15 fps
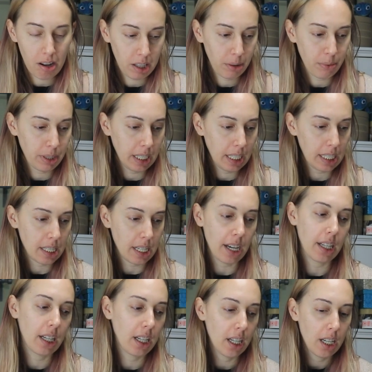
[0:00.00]
all I want to get
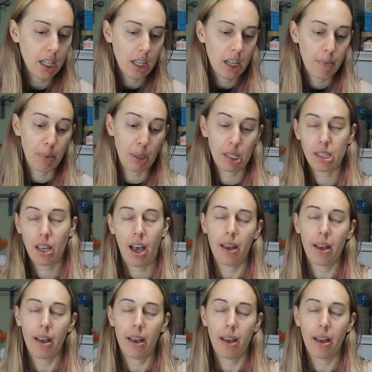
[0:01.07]
done, because